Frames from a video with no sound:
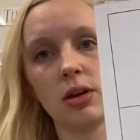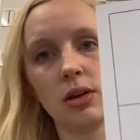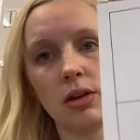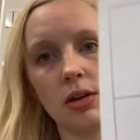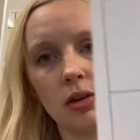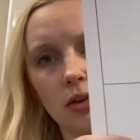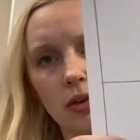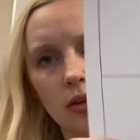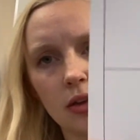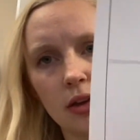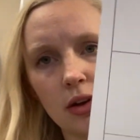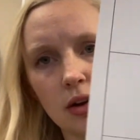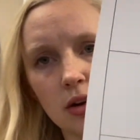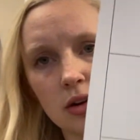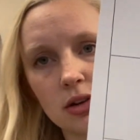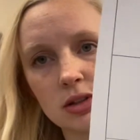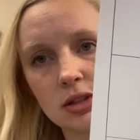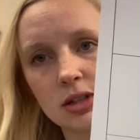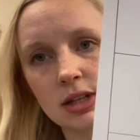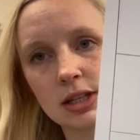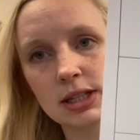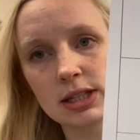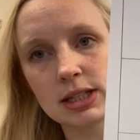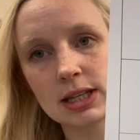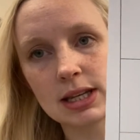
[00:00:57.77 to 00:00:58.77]
There's
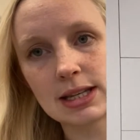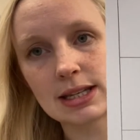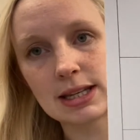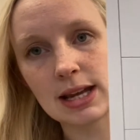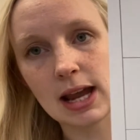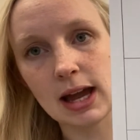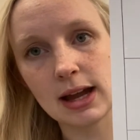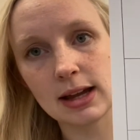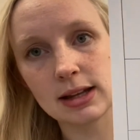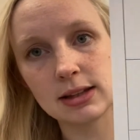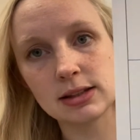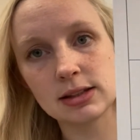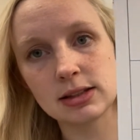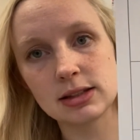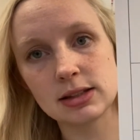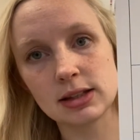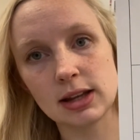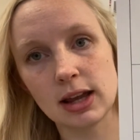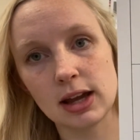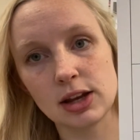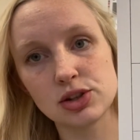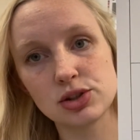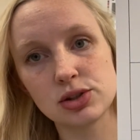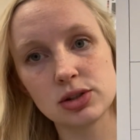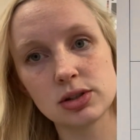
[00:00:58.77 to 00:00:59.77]
this 9
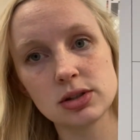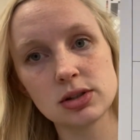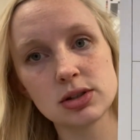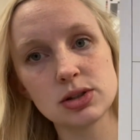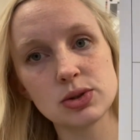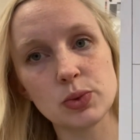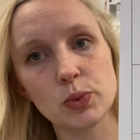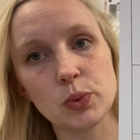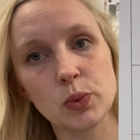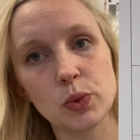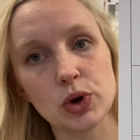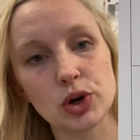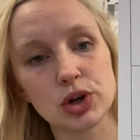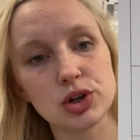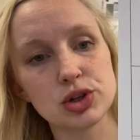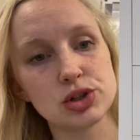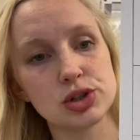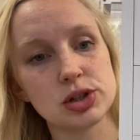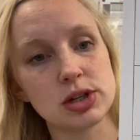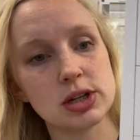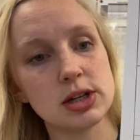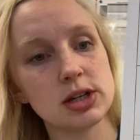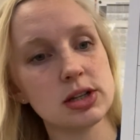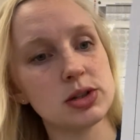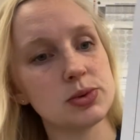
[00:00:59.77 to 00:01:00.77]
sketches
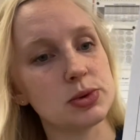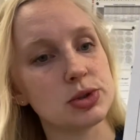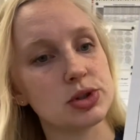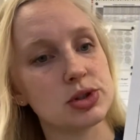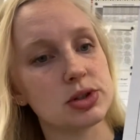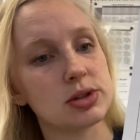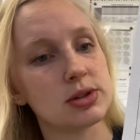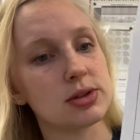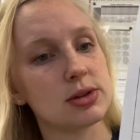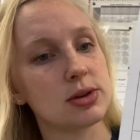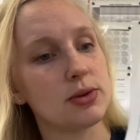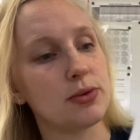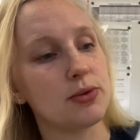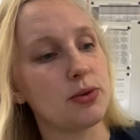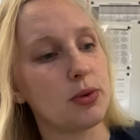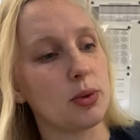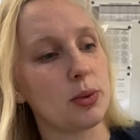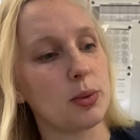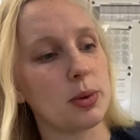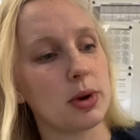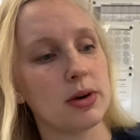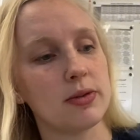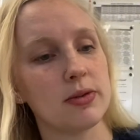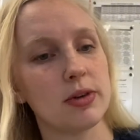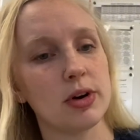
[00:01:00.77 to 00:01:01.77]
worksheet, which is for
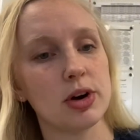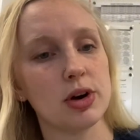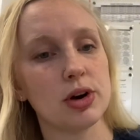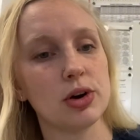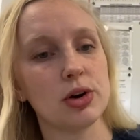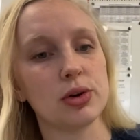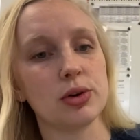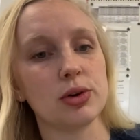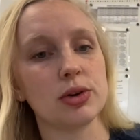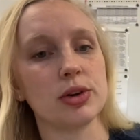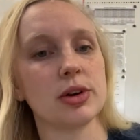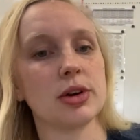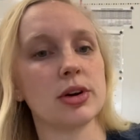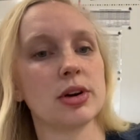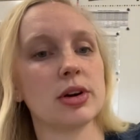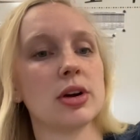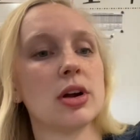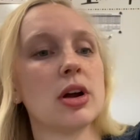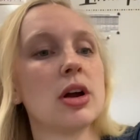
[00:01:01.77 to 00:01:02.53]
one of our earlier